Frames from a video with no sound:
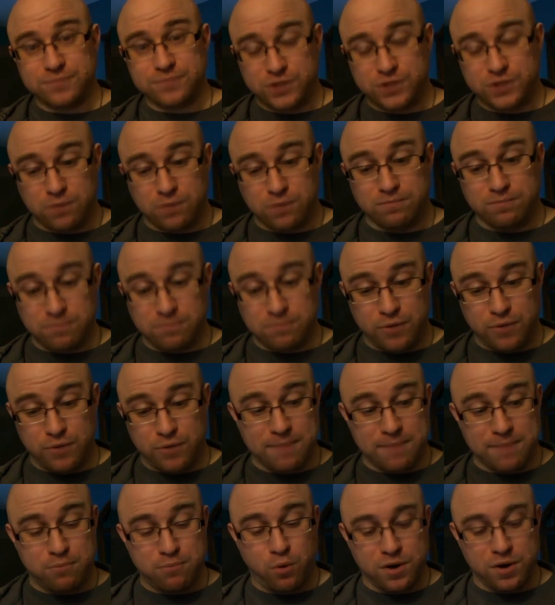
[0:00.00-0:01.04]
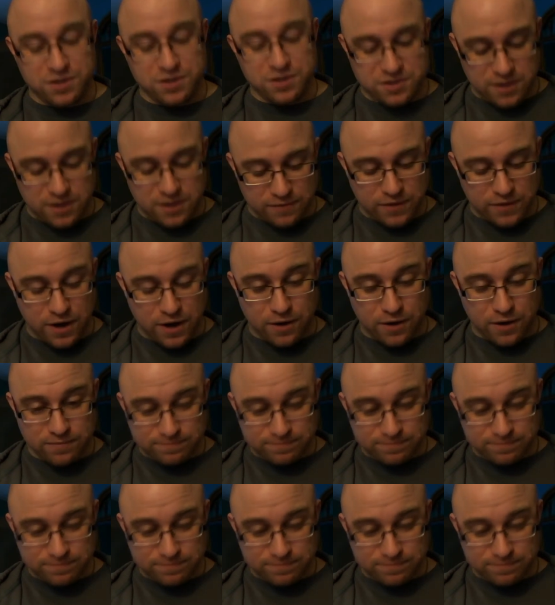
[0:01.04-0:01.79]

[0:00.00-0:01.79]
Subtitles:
So pretty important stuff there.